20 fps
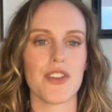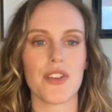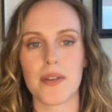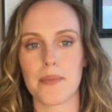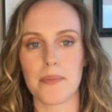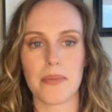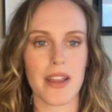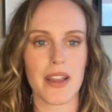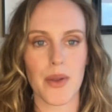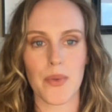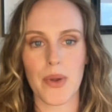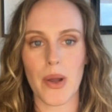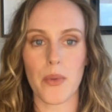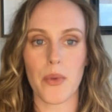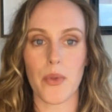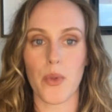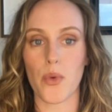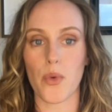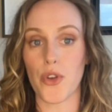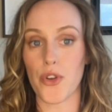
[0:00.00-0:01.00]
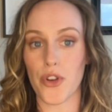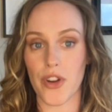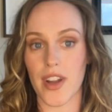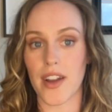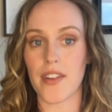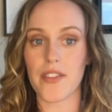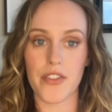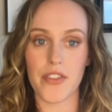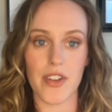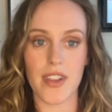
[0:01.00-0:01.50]
you can play around with your
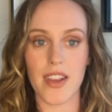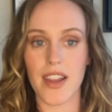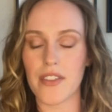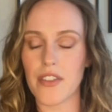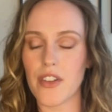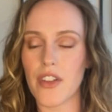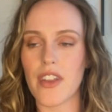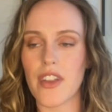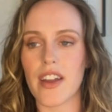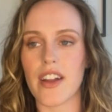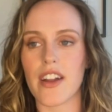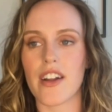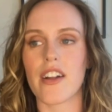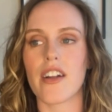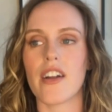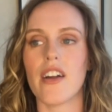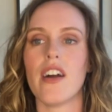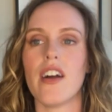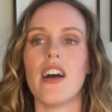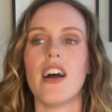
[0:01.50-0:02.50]
comfort level there.